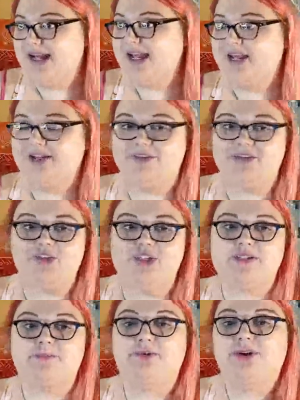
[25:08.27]
and
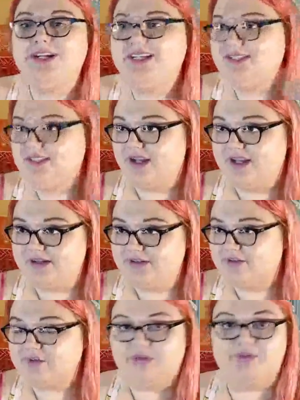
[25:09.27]
just praise
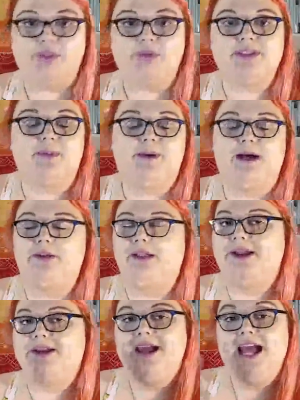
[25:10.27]
and reviews about
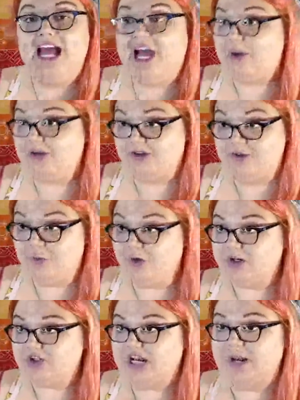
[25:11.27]
like how I run
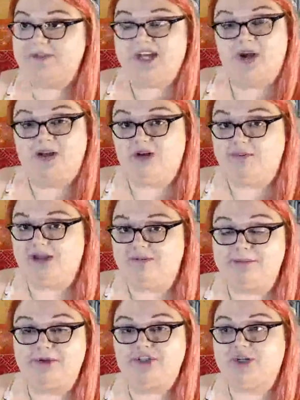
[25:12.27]
workshops, how I run my
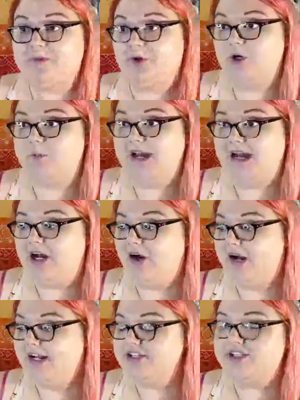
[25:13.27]
membership group, how
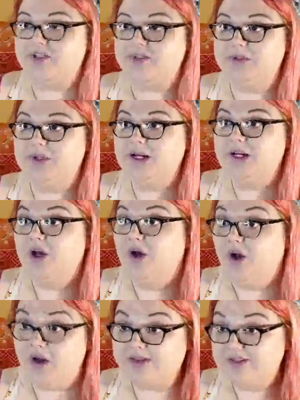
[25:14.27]
I do
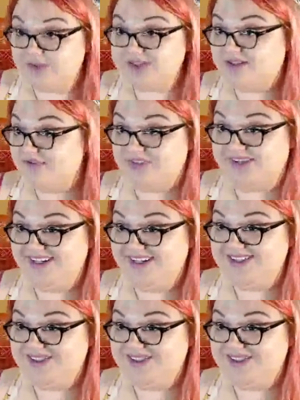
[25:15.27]
all sorts of things.